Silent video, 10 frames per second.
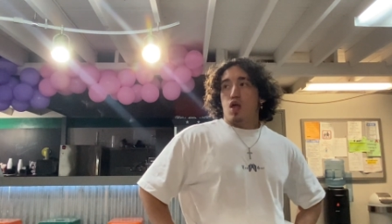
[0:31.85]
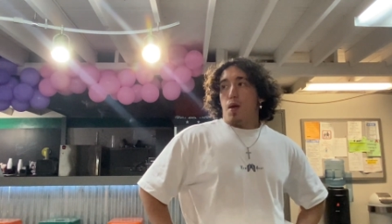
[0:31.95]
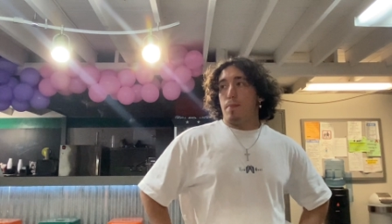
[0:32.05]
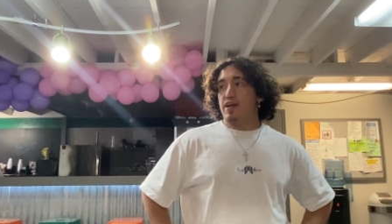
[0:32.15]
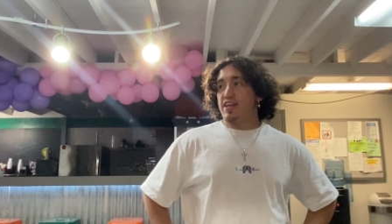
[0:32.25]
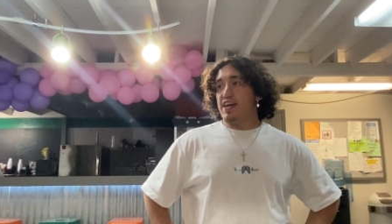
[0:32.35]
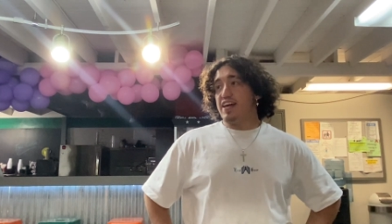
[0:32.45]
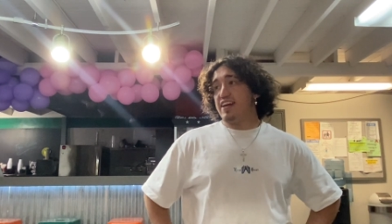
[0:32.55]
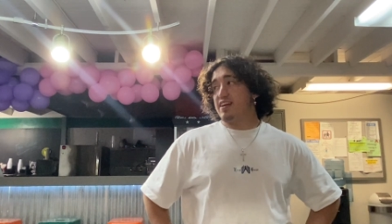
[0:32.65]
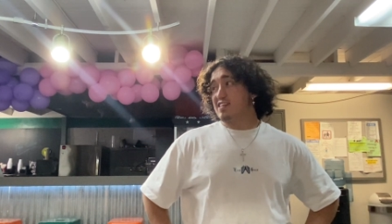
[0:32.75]
about to
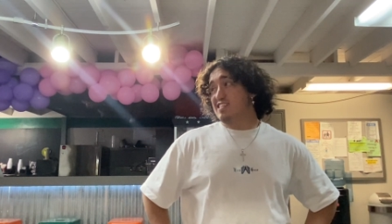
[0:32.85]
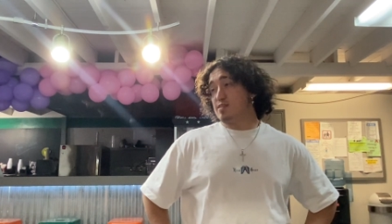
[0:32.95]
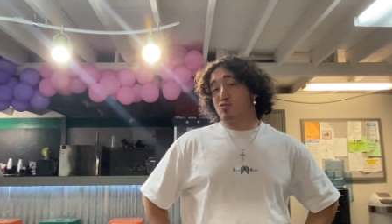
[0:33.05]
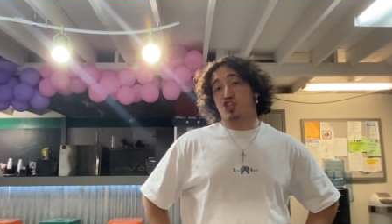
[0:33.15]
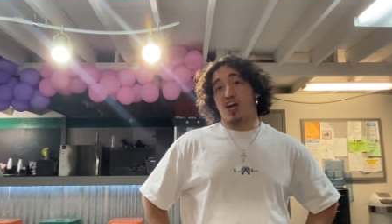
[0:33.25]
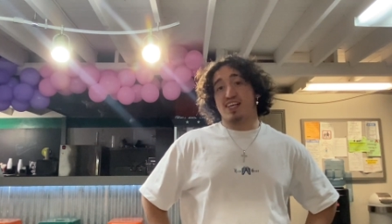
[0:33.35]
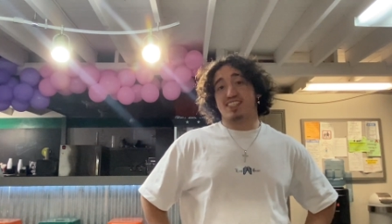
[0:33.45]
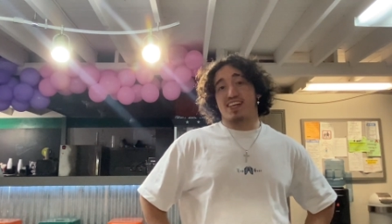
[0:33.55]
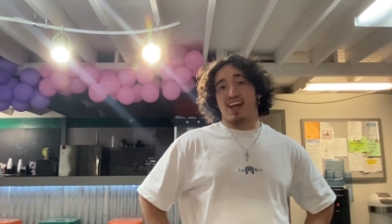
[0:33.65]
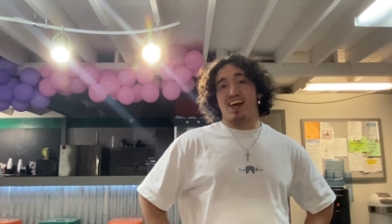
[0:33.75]
hit some chest
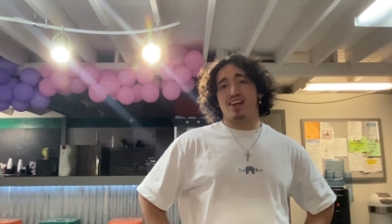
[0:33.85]
tonight.